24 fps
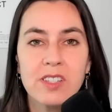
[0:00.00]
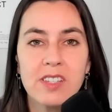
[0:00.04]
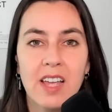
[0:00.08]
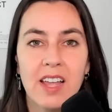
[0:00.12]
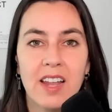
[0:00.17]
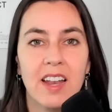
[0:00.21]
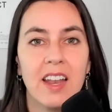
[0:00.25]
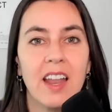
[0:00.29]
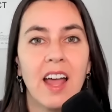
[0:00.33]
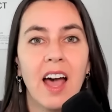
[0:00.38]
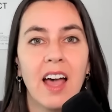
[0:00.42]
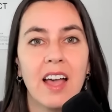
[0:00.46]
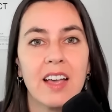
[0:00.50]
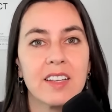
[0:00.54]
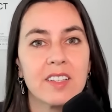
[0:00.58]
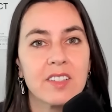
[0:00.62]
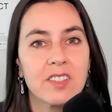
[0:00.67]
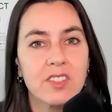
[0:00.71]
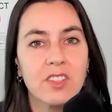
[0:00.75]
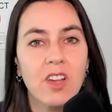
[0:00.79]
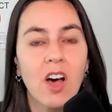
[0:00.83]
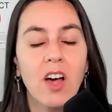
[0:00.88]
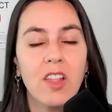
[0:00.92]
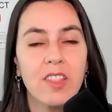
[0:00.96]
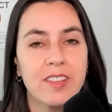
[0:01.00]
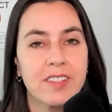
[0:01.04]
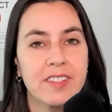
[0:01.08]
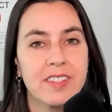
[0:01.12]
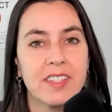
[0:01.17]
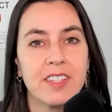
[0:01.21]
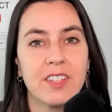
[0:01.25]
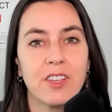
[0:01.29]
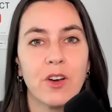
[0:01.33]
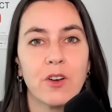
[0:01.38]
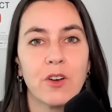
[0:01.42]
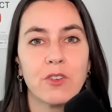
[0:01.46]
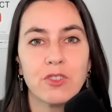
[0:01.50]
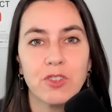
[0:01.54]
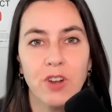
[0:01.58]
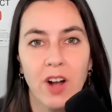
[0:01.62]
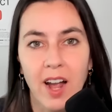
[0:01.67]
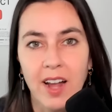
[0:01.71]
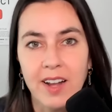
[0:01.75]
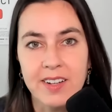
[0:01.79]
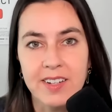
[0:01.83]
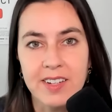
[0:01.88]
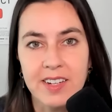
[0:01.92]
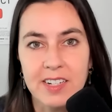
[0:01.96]
And I saw the CEO
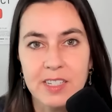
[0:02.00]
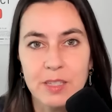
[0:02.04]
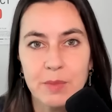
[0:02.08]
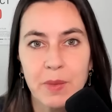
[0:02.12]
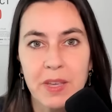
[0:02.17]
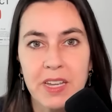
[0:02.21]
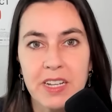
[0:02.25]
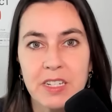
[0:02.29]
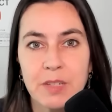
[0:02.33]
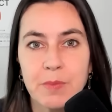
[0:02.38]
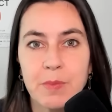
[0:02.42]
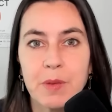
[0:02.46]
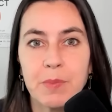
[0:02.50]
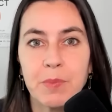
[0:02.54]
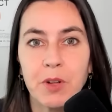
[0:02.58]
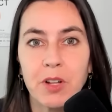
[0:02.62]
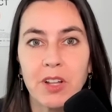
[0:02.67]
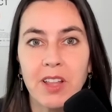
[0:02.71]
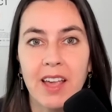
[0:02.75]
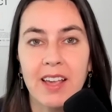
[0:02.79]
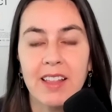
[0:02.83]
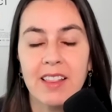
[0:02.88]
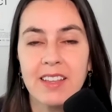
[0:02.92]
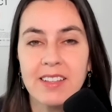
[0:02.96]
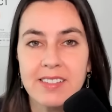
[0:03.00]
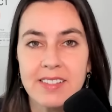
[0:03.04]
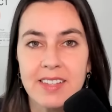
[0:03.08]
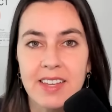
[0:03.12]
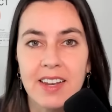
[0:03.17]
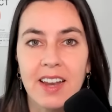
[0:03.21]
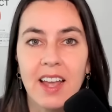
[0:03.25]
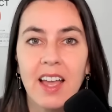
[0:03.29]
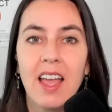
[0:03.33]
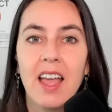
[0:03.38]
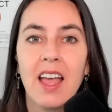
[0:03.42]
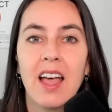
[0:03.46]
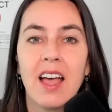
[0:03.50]
trying to explain to people like, listen,